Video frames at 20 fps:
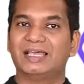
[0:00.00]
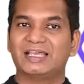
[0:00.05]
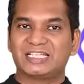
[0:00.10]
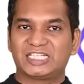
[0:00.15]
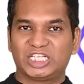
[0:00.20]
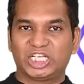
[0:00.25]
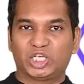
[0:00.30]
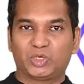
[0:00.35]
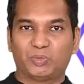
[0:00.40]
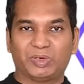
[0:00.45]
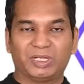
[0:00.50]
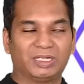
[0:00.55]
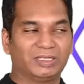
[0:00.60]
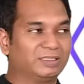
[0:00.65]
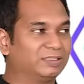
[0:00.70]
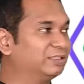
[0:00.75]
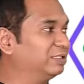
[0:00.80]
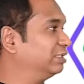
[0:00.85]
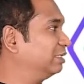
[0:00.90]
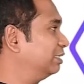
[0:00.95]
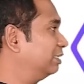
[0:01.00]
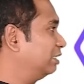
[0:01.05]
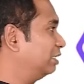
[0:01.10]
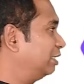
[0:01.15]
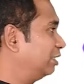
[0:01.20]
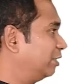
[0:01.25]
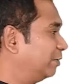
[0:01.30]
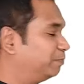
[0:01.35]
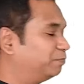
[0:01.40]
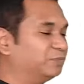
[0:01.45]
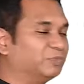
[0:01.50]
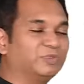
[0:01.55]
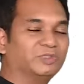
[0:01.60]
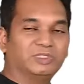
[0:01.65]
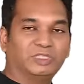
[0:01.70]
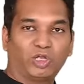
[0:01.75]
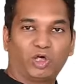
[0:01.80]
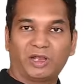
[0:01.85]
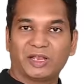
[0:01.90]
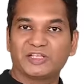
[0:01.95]
SQL,
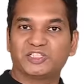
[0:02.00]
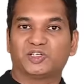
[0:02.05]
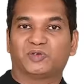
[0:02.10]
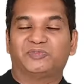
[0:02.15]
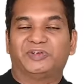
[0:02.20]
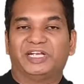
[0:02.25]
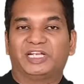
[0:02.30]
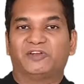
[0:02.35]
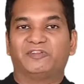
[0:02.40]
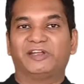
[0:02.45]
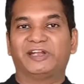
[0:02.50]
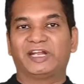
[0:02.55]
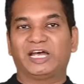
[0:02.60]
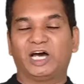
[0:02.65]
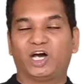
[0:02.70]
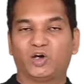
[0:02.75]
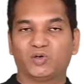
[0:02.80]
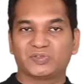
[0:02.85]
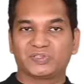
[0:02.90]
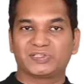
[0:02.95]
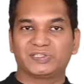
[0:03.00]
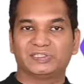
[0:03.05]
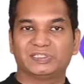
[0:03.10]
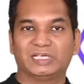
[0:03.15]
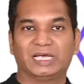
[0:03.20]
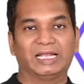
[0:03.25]
knowledge of data warehouse